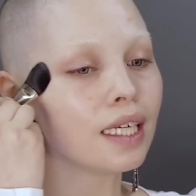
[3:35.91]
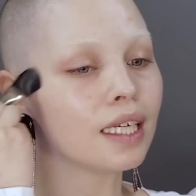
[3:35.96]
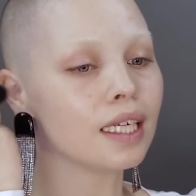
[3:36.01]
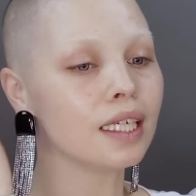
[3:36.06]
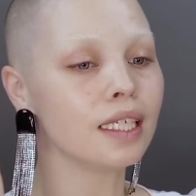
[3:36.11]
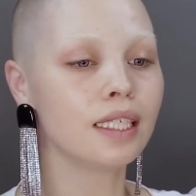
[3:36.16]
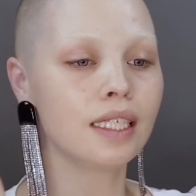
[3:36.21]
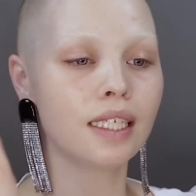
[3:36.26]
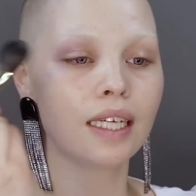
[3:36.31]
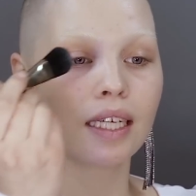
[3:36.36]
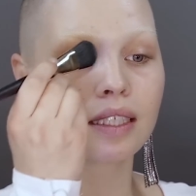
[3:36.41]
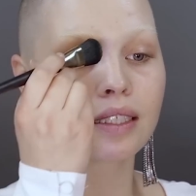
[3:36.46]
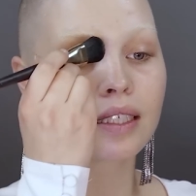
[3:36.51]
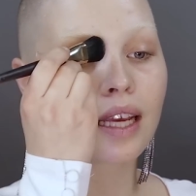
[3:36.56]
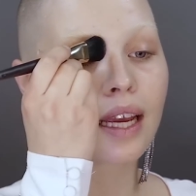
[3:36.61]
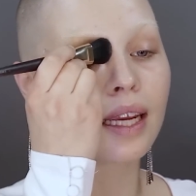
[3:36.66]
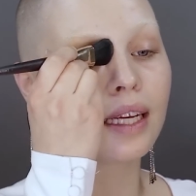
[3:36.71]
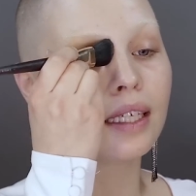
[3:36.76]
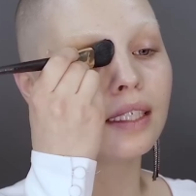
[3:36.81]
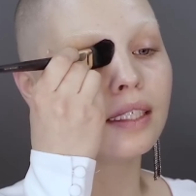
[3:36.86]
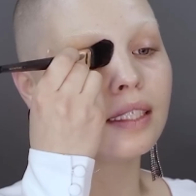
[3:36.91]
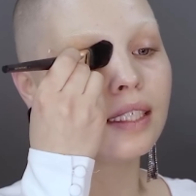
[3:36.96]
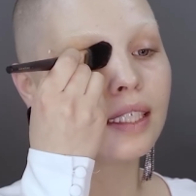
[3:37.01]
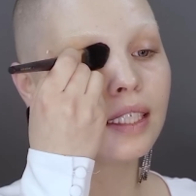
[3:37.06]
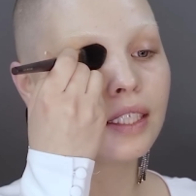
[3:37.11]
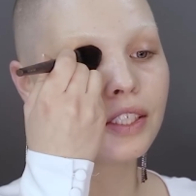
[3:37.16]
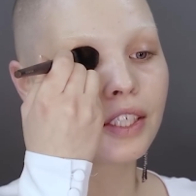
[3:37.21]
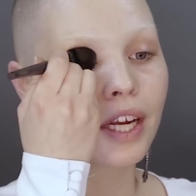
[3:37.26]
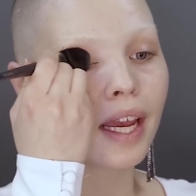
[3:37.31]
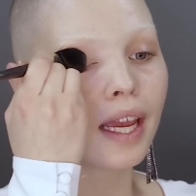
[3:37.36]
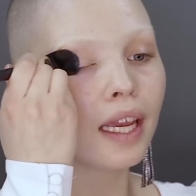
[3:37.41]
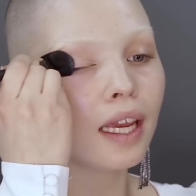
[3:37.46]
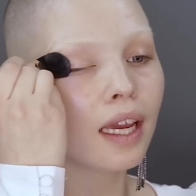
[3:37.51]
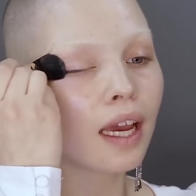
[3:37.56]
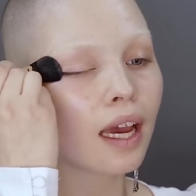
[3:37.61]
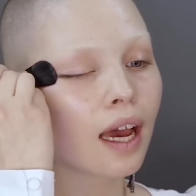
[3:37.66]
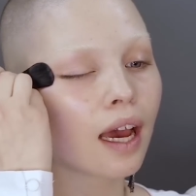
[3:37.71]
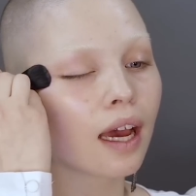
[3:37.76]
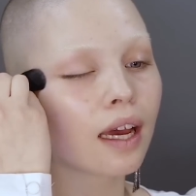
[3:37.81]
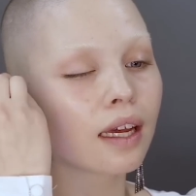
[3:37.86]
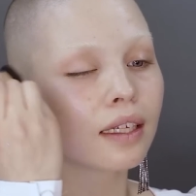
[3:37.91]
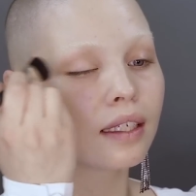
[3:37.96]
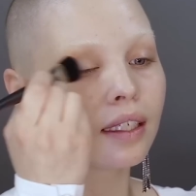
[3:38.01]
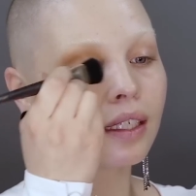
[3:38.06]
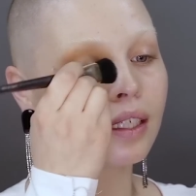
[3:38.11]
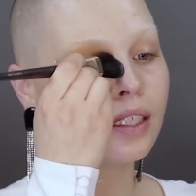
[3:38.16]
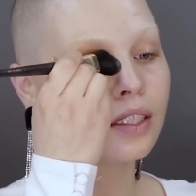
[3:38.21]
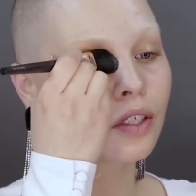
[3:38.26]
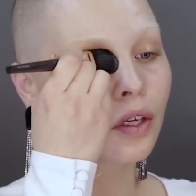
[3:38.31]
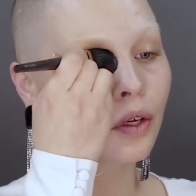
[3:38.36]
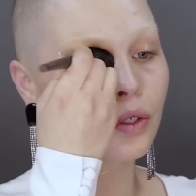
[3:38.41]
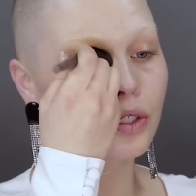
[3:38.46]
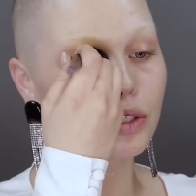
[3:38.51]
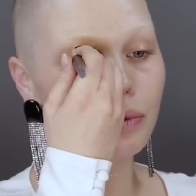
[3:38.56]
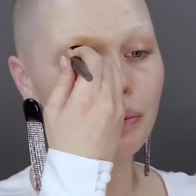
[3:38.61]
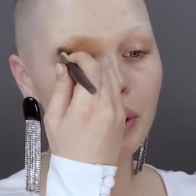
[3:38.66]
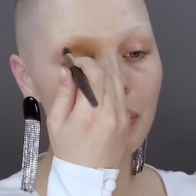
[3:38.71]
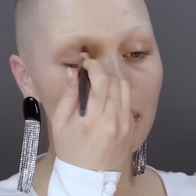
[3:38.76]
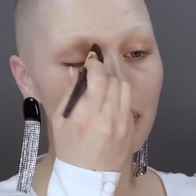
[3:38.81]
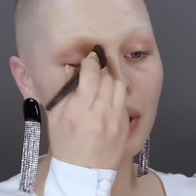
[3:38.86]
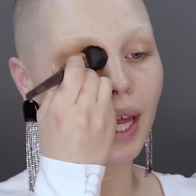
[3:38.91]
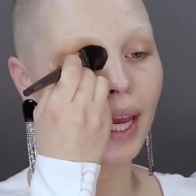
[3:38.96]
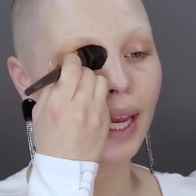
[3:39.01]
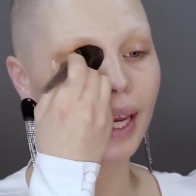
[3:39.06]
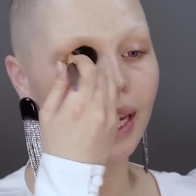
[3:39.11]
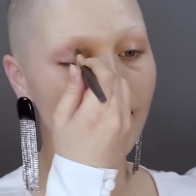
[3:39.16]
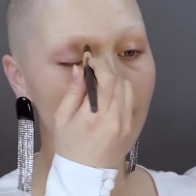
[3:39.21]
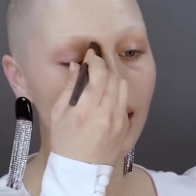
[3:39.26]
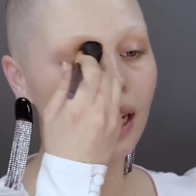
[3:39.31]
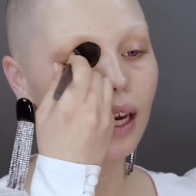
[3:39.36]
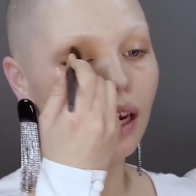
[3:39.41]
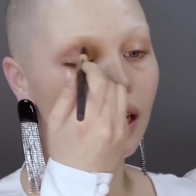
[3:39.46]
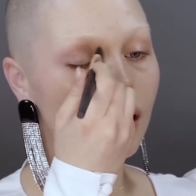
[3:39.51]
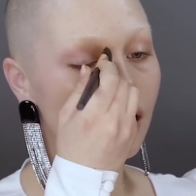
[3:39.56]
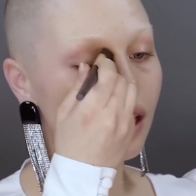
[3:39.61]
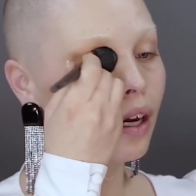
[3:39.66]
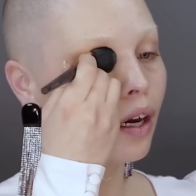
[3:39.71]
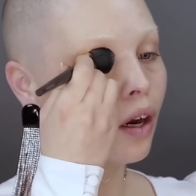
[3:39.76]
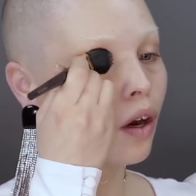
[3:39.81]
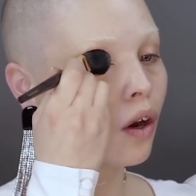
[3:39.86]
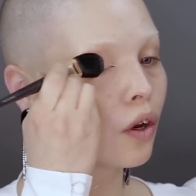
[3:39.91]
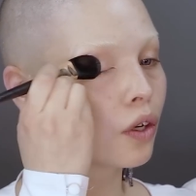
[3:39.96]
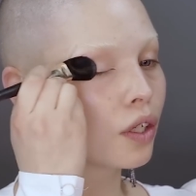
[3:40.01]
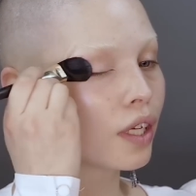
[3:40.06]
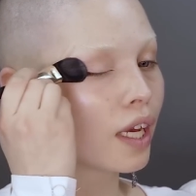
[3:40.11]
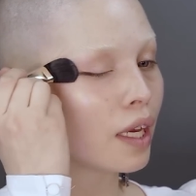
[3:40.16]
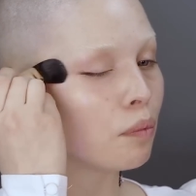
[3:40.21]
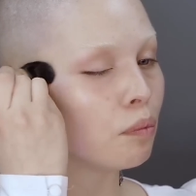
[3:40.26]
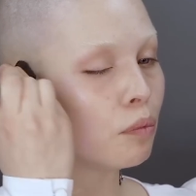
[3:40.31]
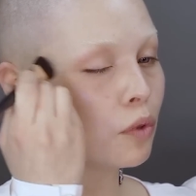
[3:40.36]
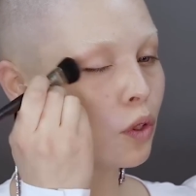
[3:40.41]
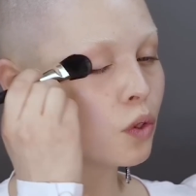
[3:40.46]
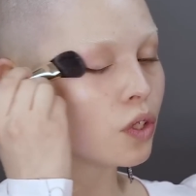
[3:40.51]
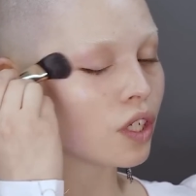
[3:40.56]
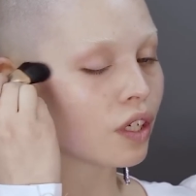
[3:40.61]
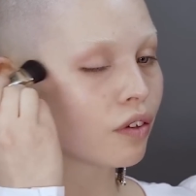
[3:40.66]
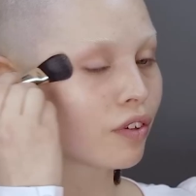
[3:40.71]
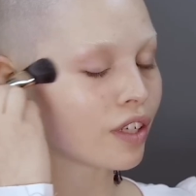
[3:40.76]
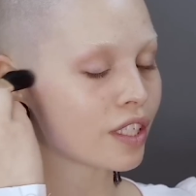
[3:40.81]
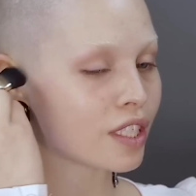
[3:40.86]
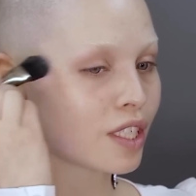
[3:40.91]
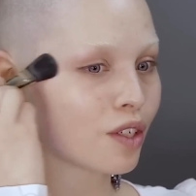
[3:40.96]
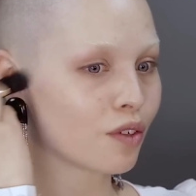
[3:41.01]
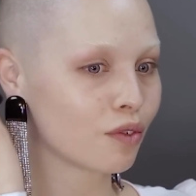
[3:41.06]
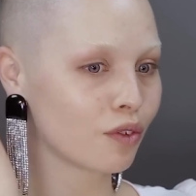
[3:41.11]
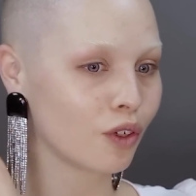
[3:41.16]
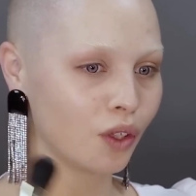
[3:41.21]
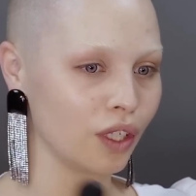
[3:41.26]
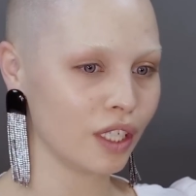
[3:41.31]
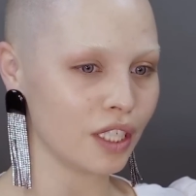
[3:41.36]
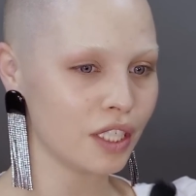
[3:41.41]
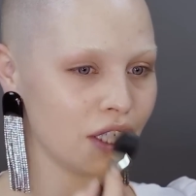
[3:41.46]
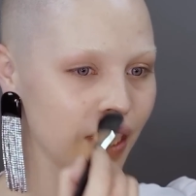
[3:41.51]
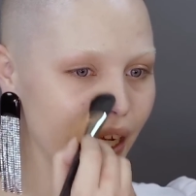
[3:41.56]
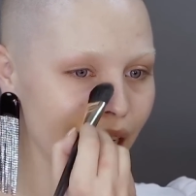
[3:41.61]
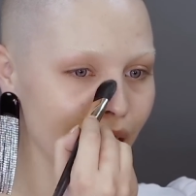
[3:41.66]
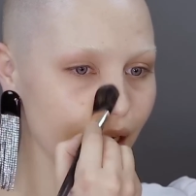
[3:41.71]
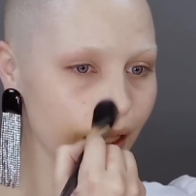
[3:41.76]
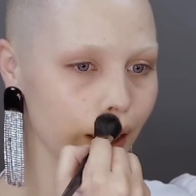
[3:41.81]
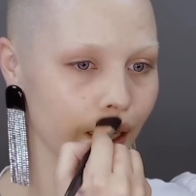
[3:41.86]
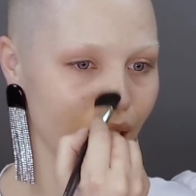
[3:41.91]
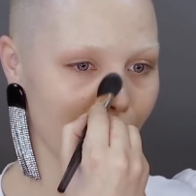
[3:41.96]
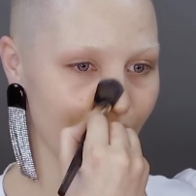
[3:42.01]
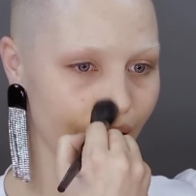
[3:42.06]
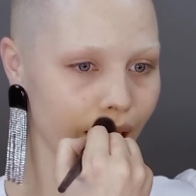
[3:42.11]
he is a DJ and he's going to be playing on a music festival this year